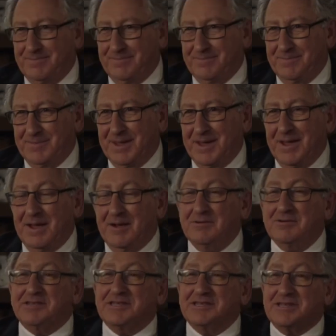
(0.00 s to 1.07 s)
folks like us?
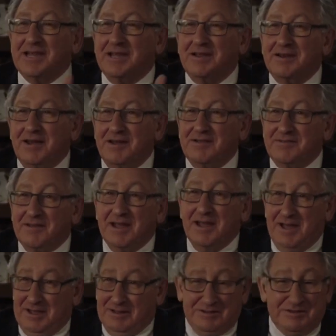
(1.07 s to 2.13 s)
Who's to say a nice
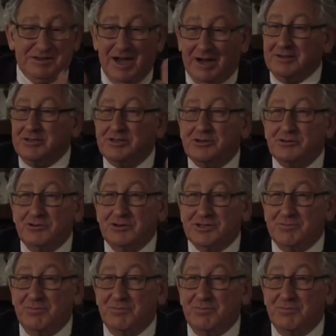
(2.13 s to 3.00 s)
young Jewish